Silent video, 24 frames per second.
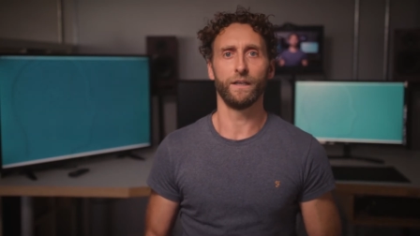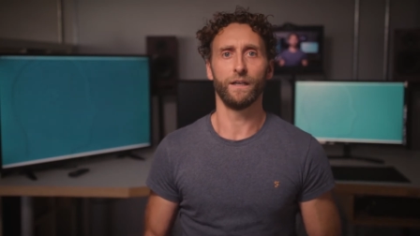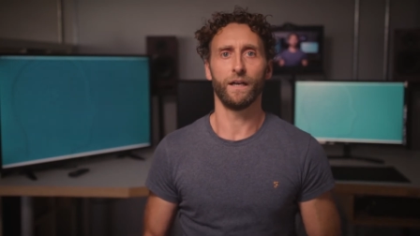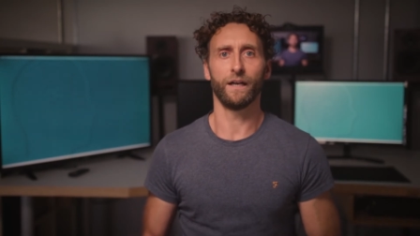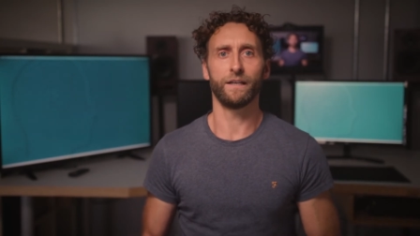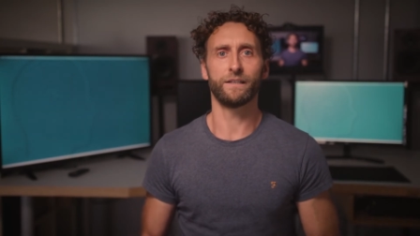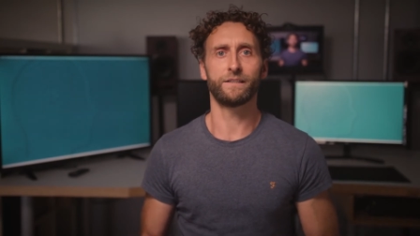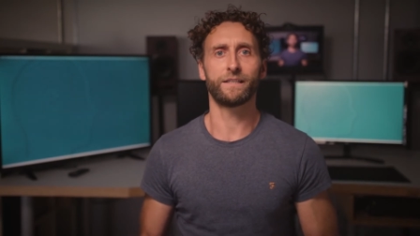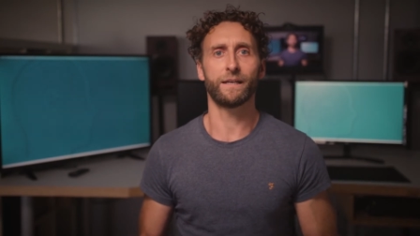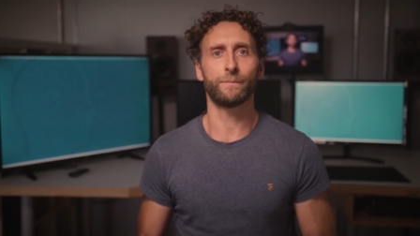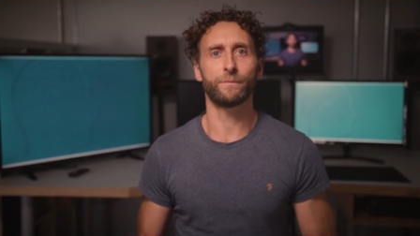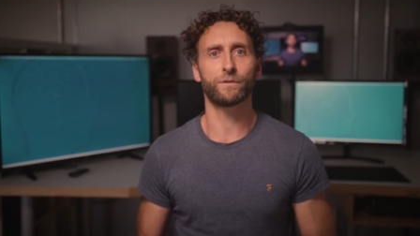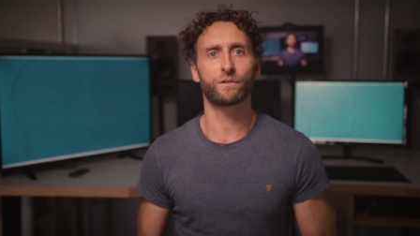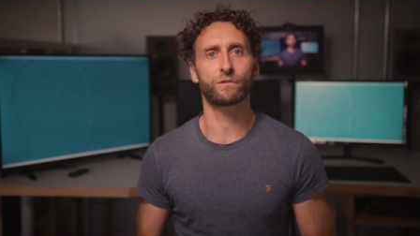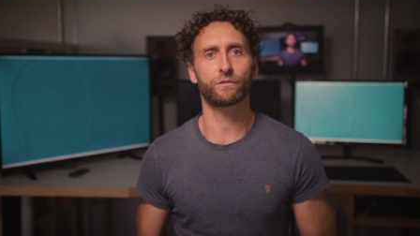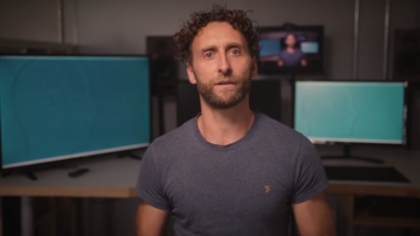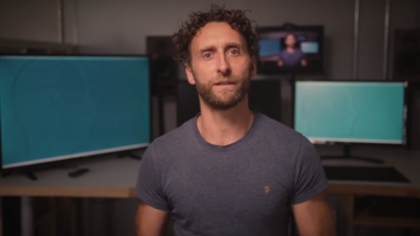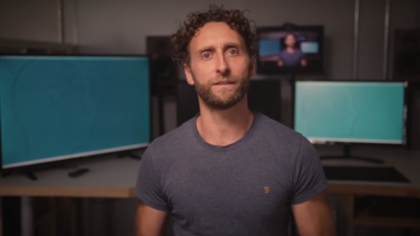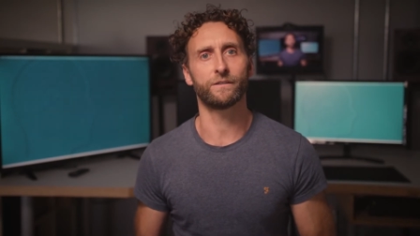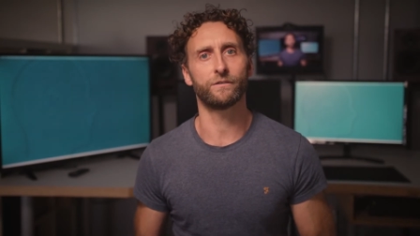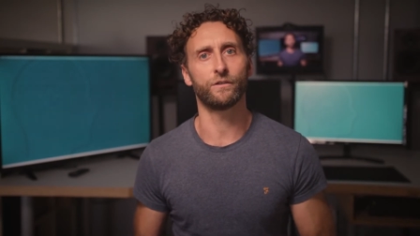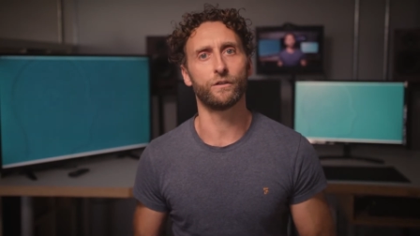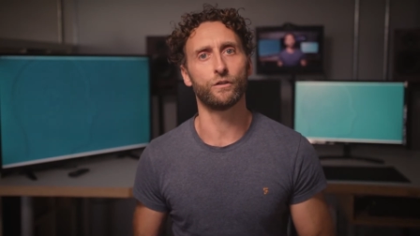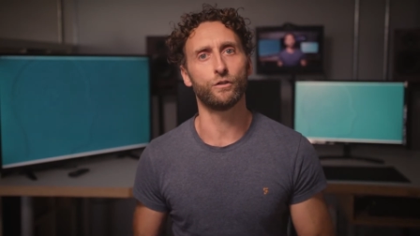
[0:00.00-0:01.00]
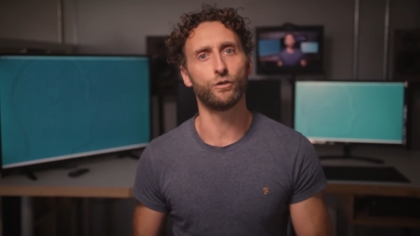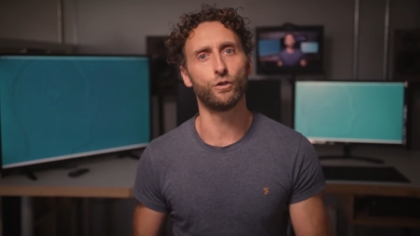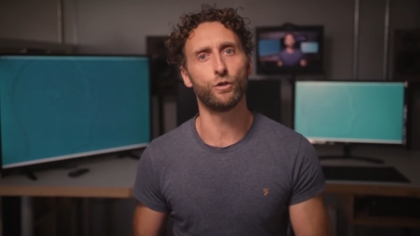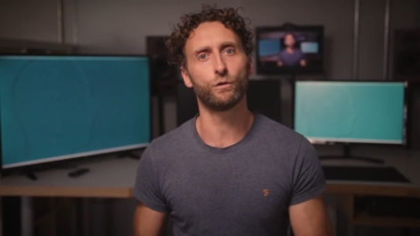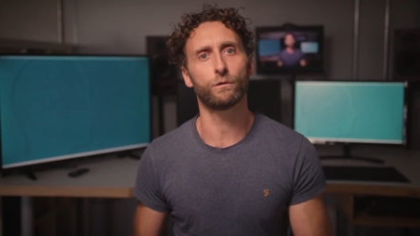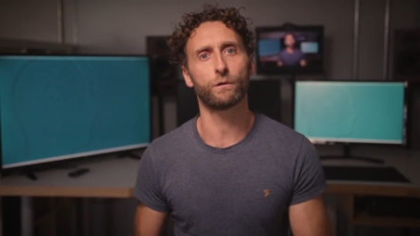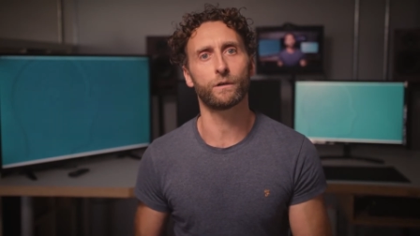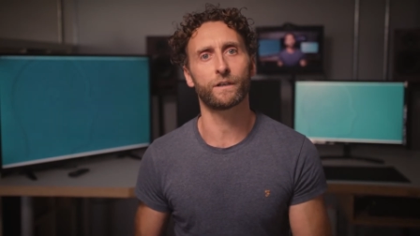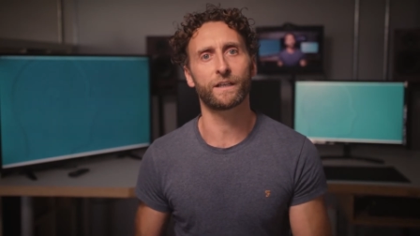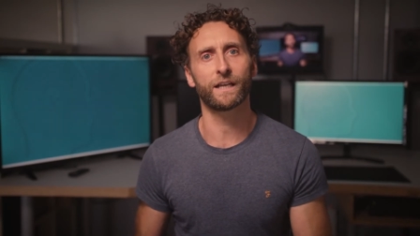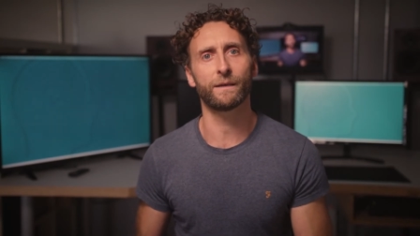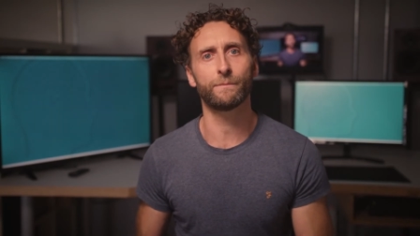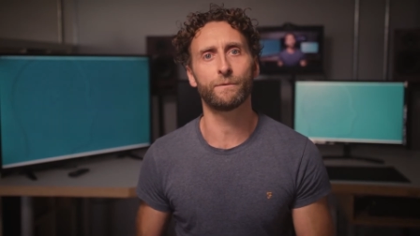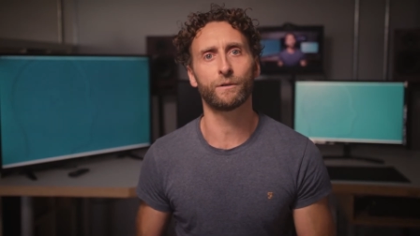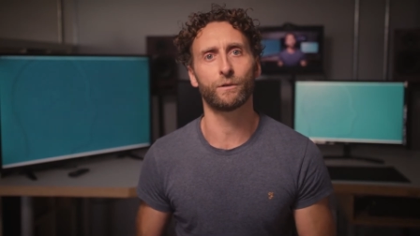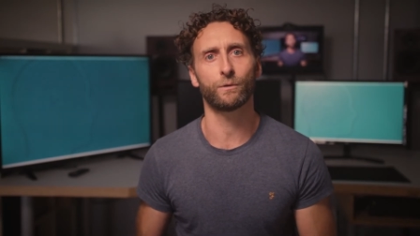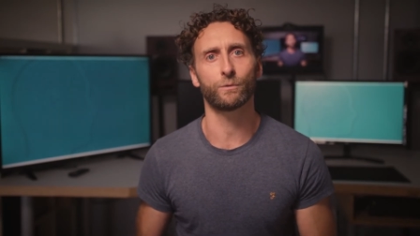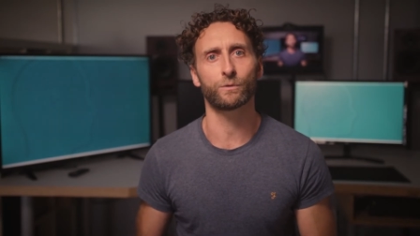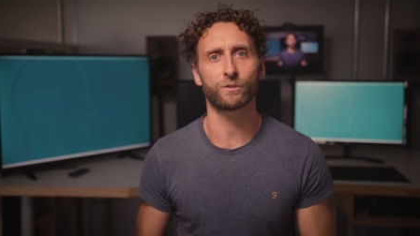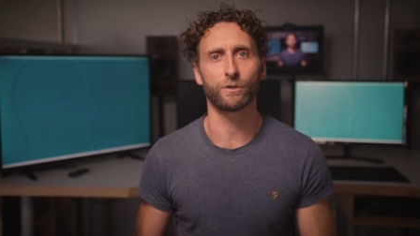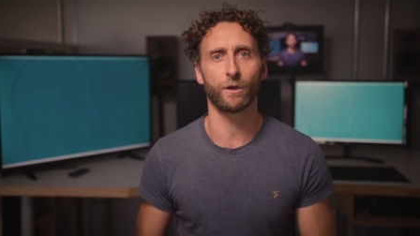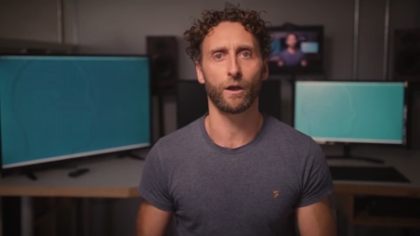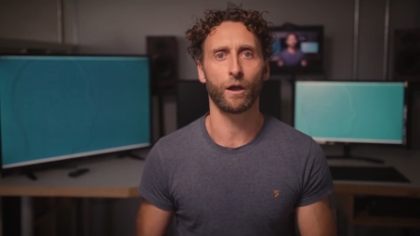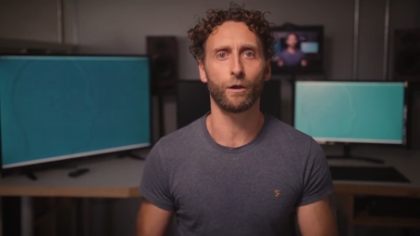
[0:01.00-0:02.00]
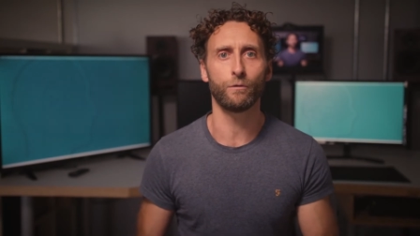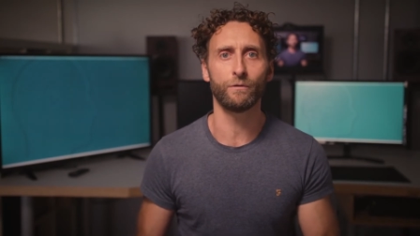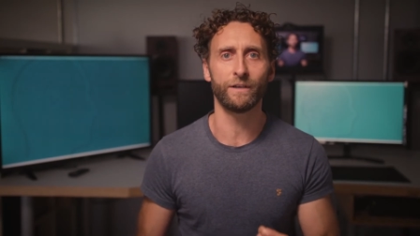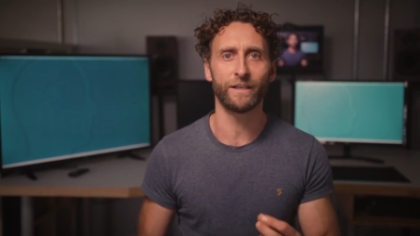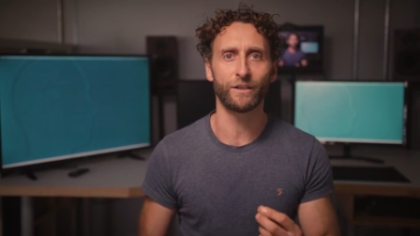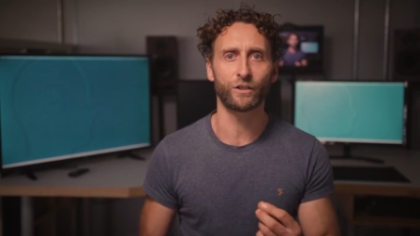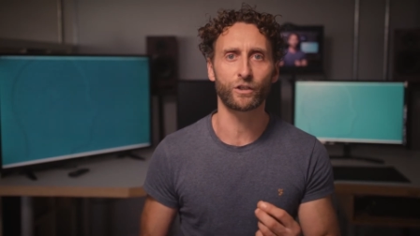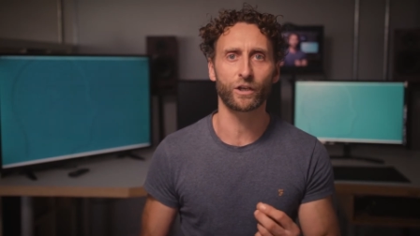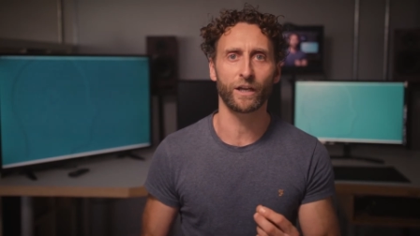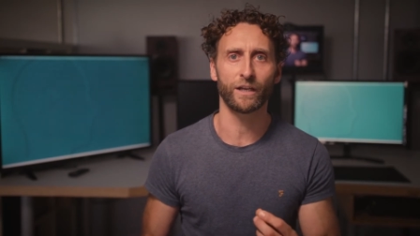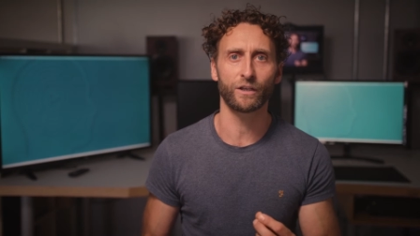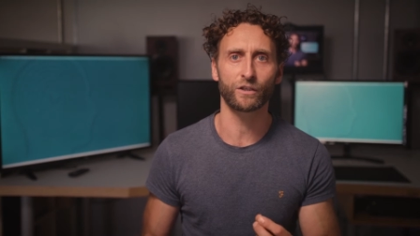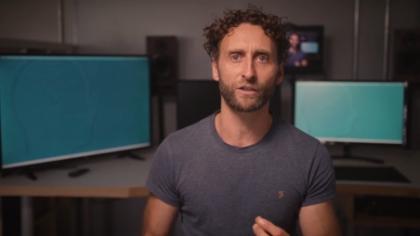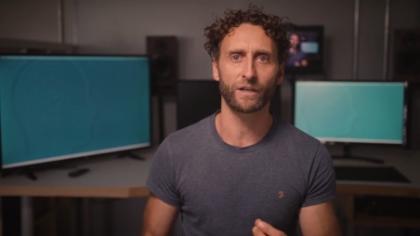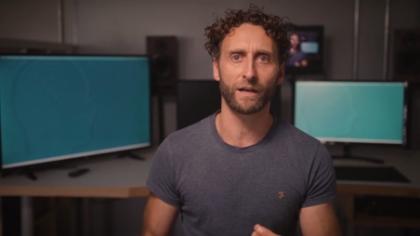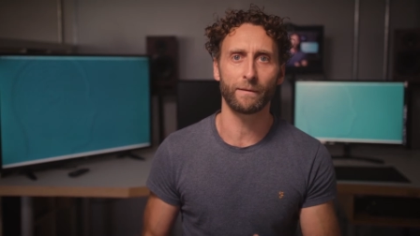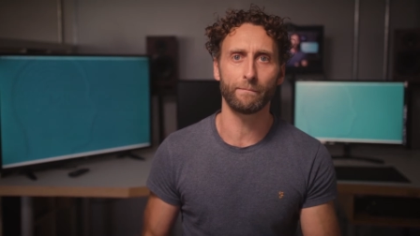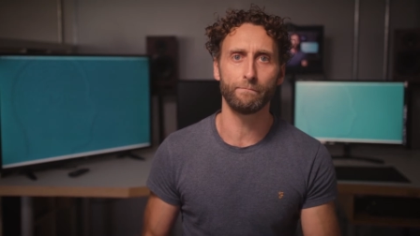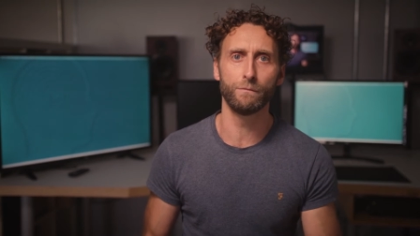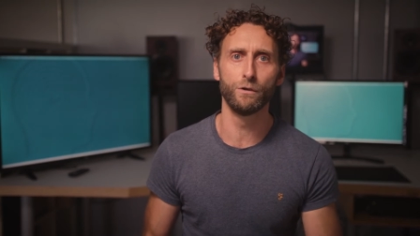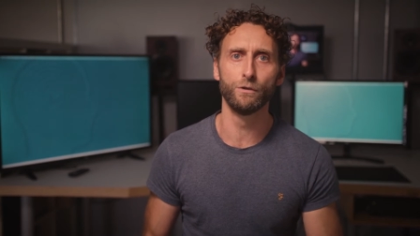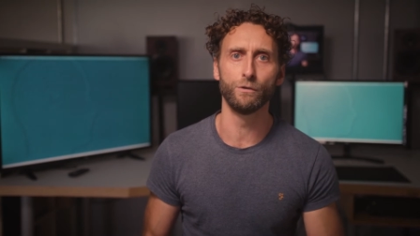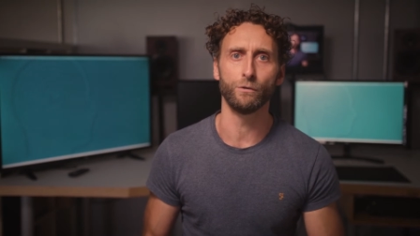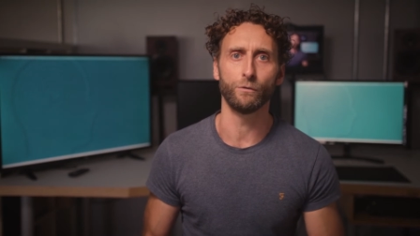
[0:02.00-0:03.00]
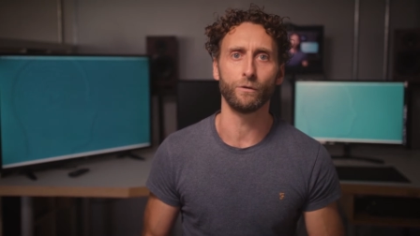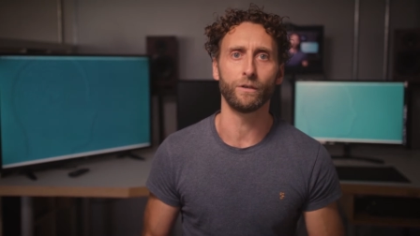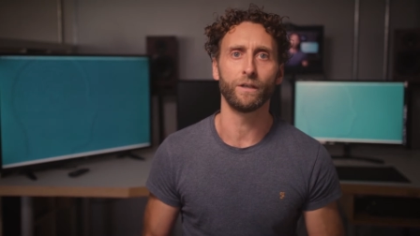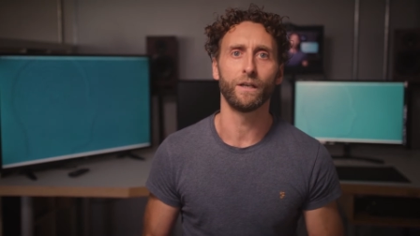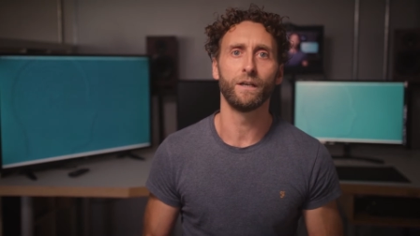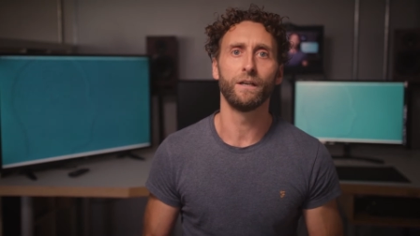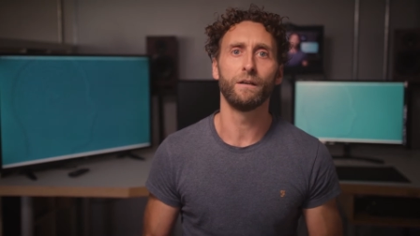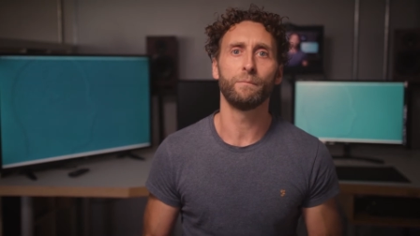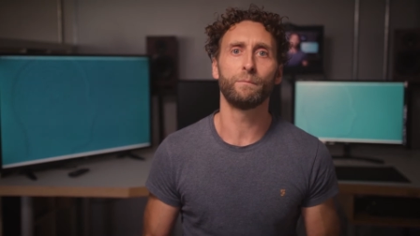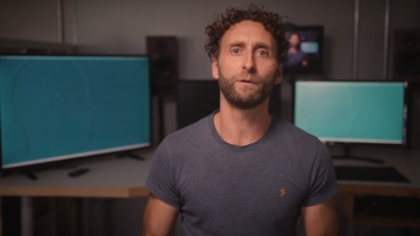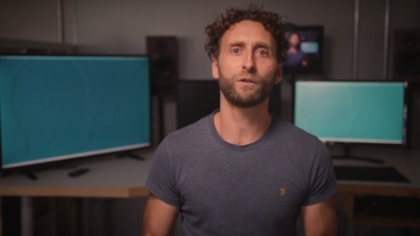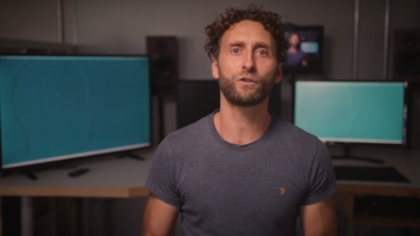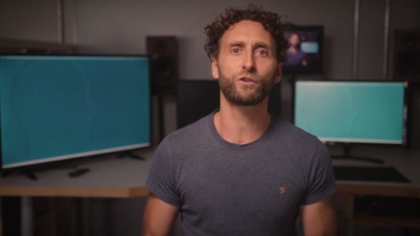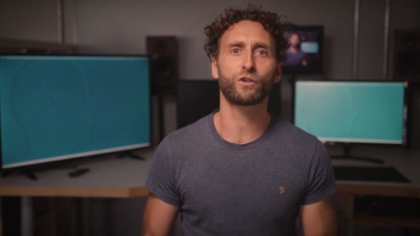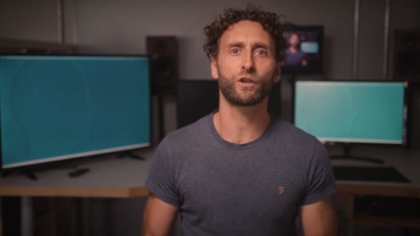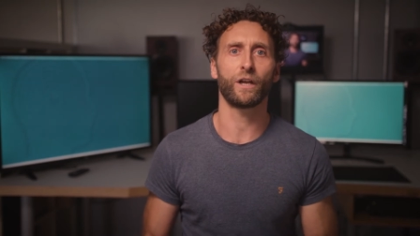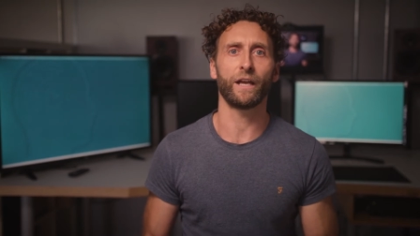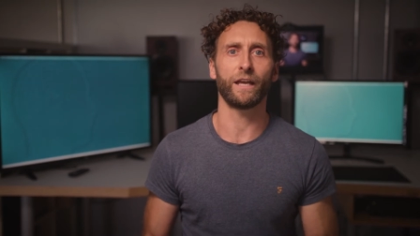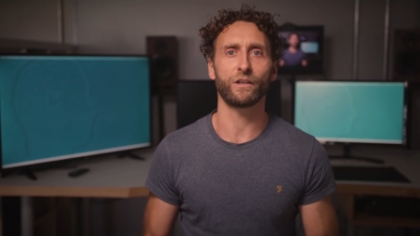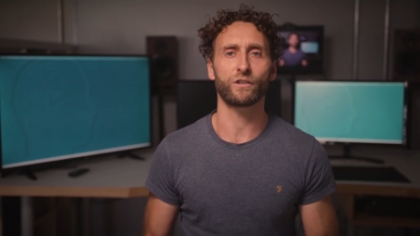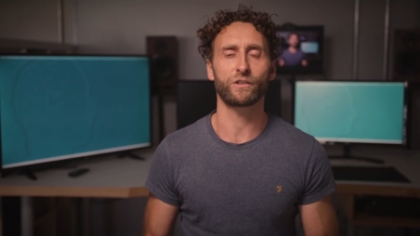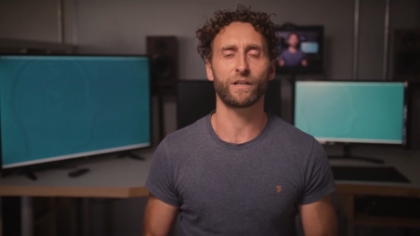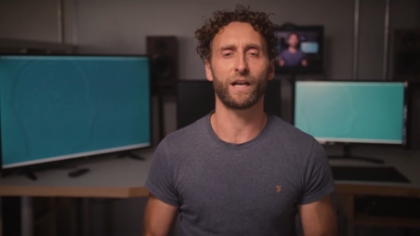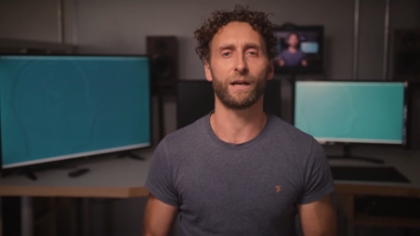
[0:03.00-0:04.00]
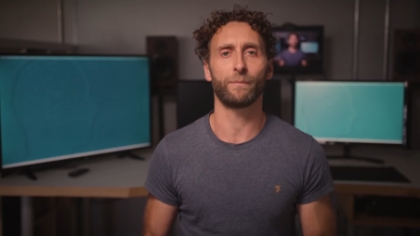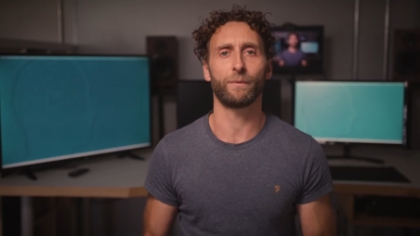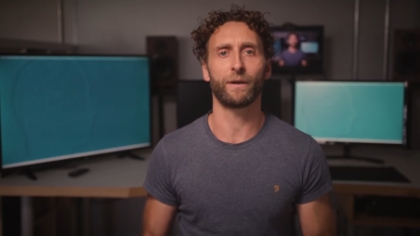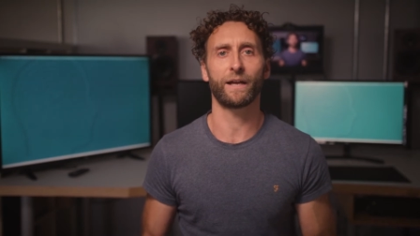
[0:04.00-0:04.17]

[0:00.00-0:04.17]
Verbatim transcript: and demonstrated that neurochemicals not only changed our mood, but changed our